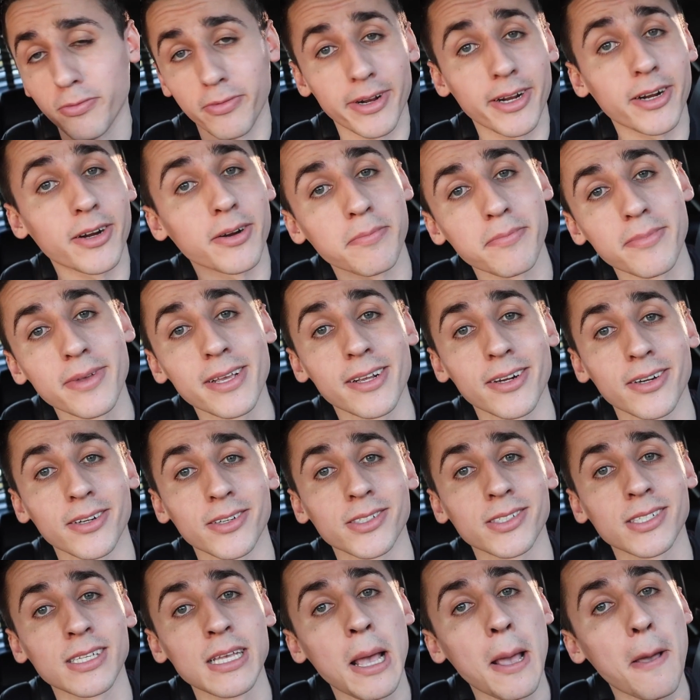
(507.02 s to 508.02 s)
rear
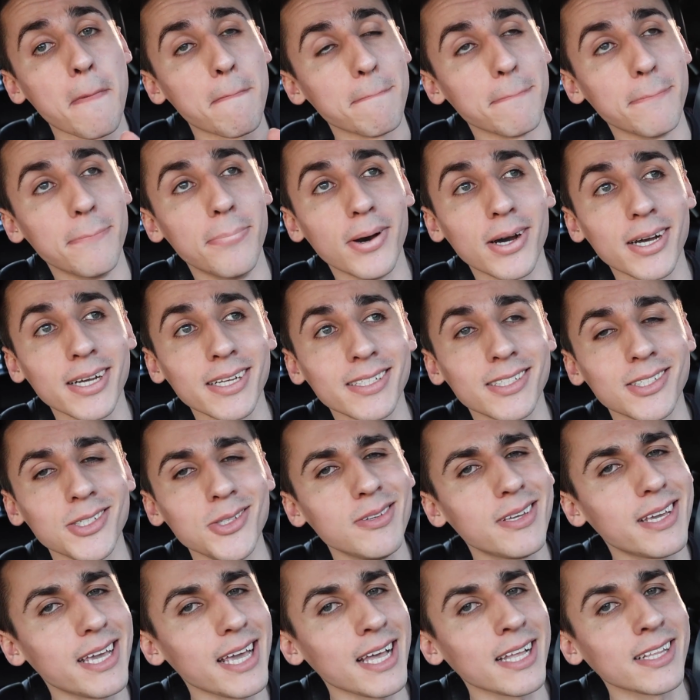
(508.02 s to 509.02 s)
mirrors, but
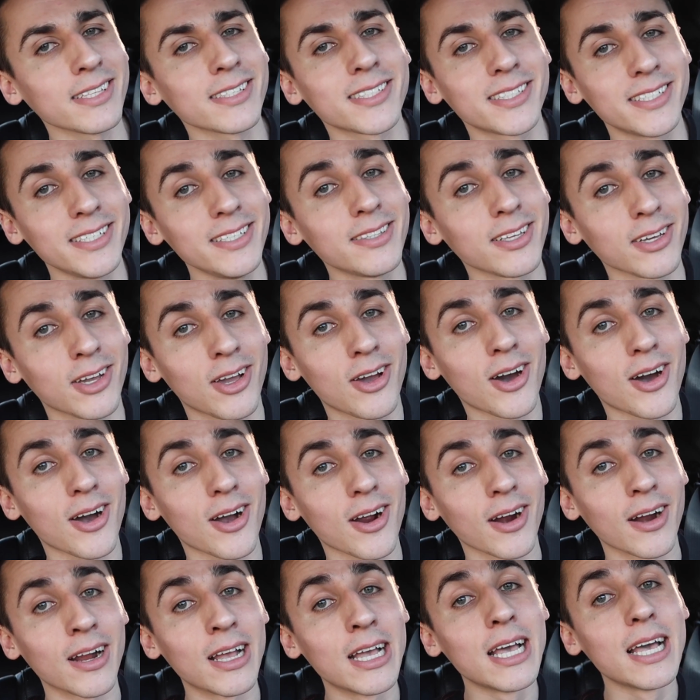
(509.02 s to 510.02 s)
you can't see the
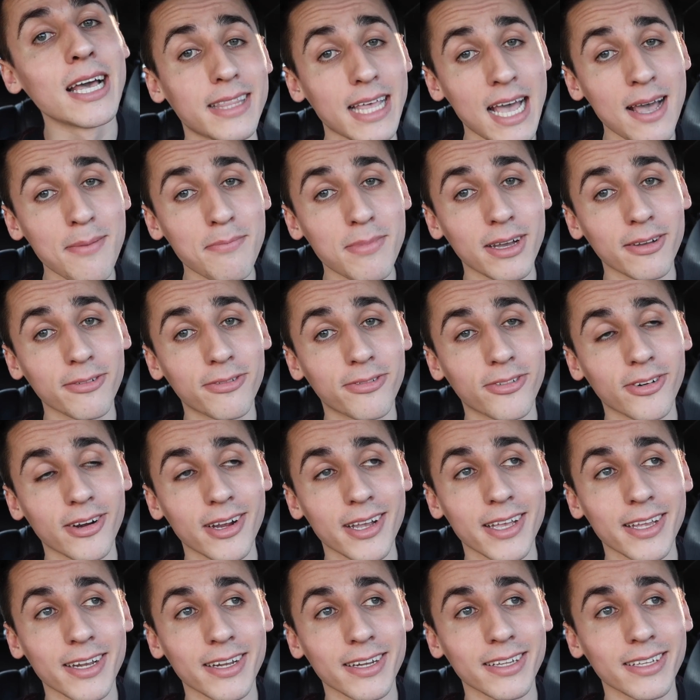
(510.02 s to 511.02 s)
car. That, my
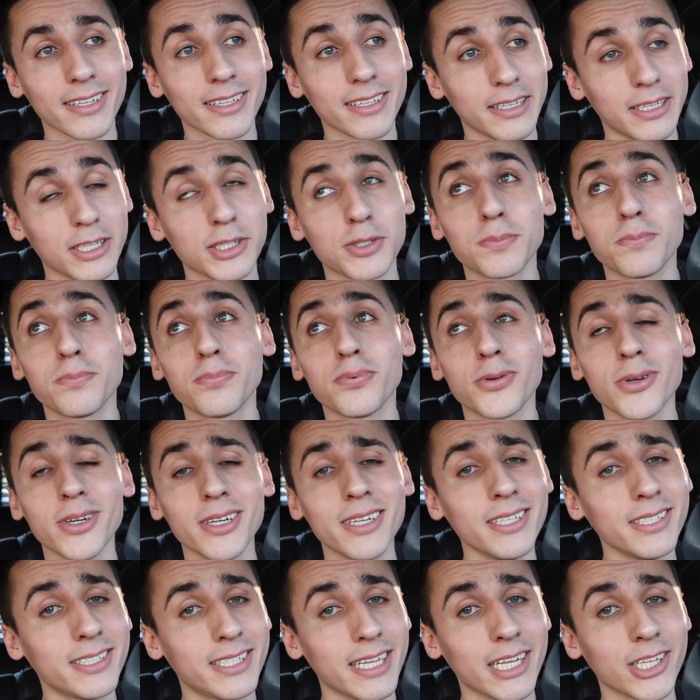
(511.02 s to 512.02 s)
friend, is
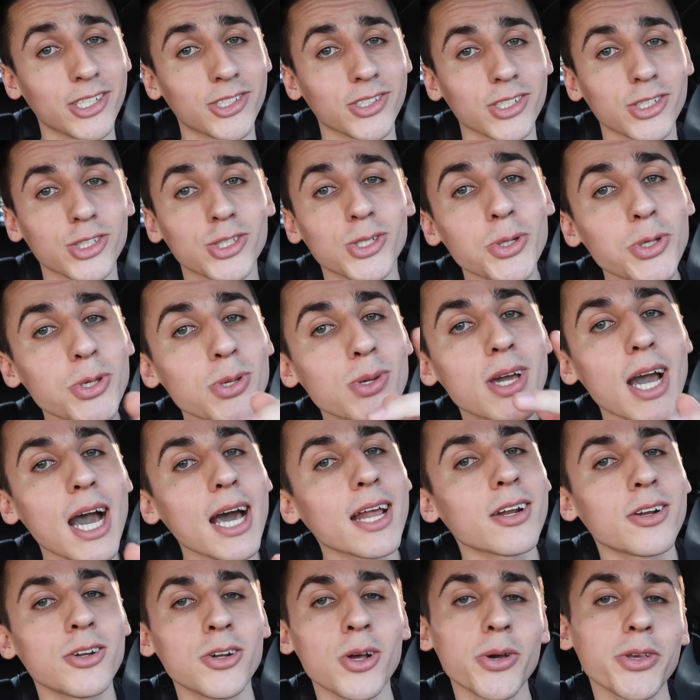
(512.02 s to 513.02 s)
pretty dangerous. So you
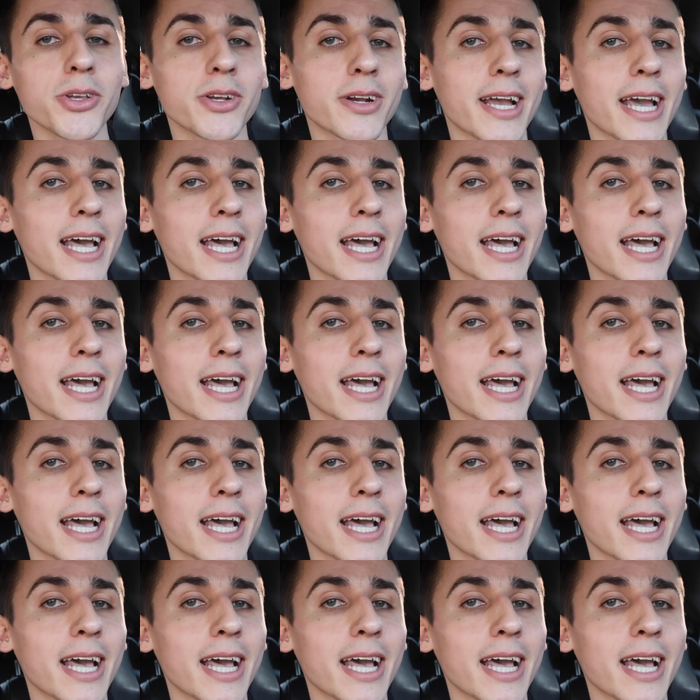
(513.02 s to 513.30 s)
gotta know your